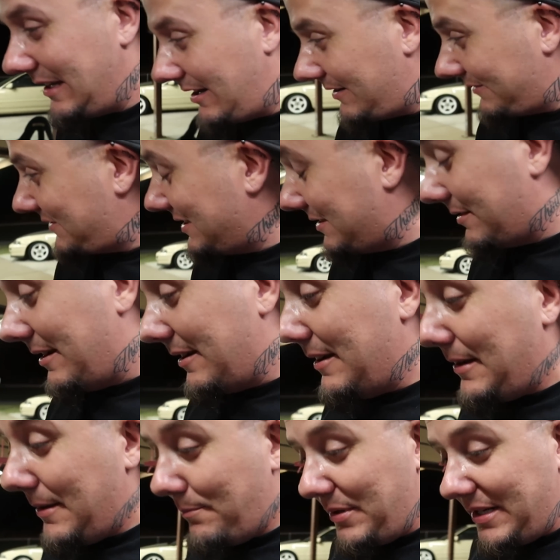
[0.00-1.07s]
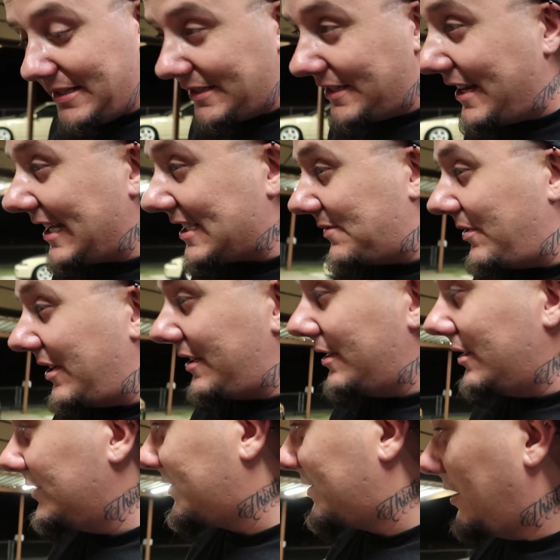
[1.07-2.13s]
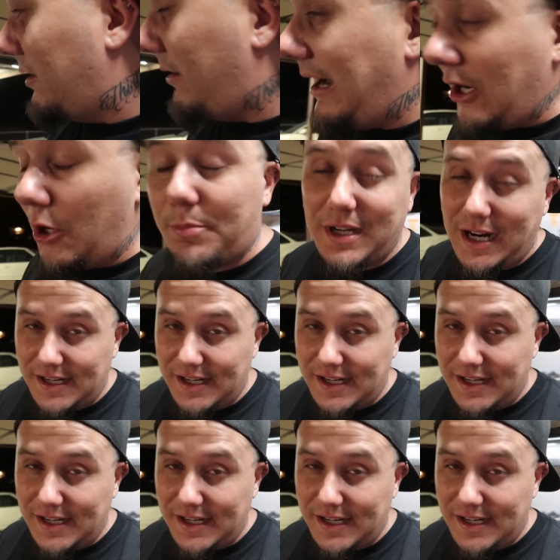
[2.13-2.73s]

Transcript: That'll have to be in the next video. So I hope you